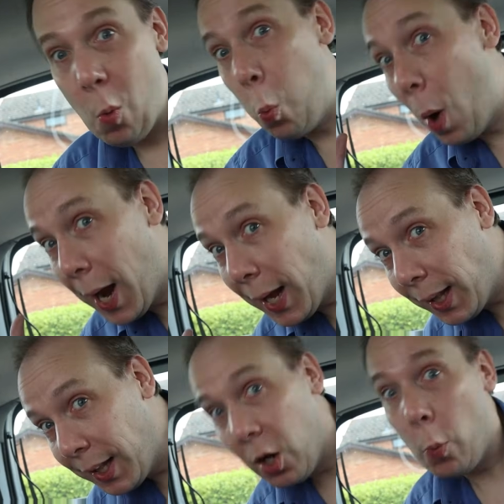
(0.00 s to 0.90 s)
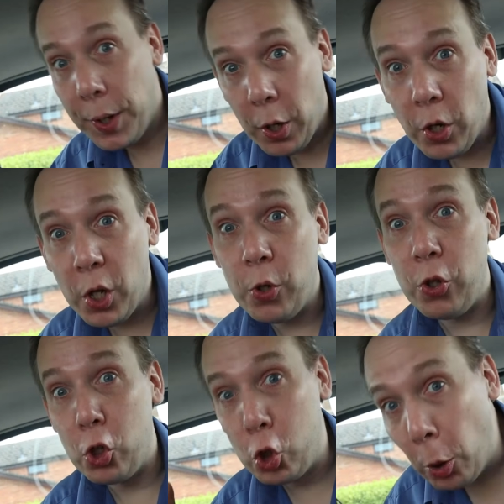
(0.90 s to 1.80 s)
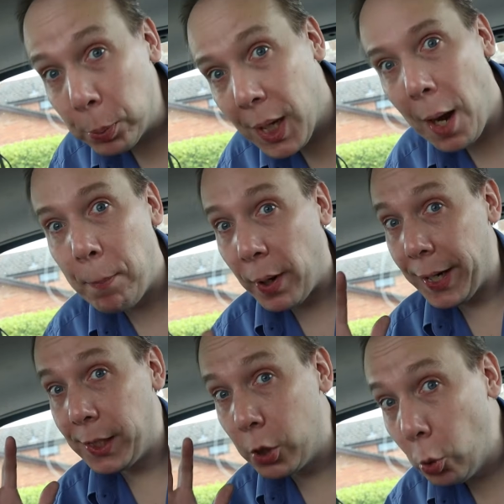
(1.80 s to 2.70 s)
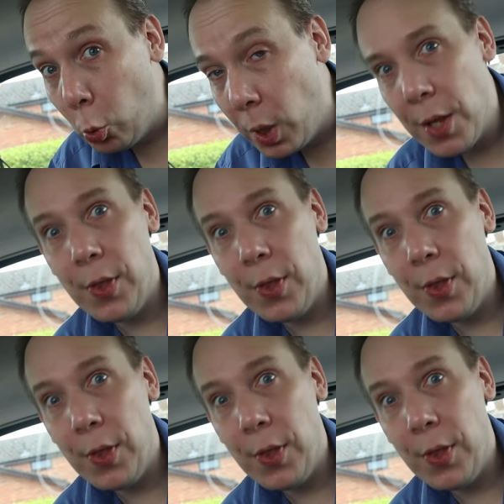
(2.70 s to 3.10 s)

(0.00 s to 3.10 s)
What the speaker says: Well, we could go to the shops and buy a tool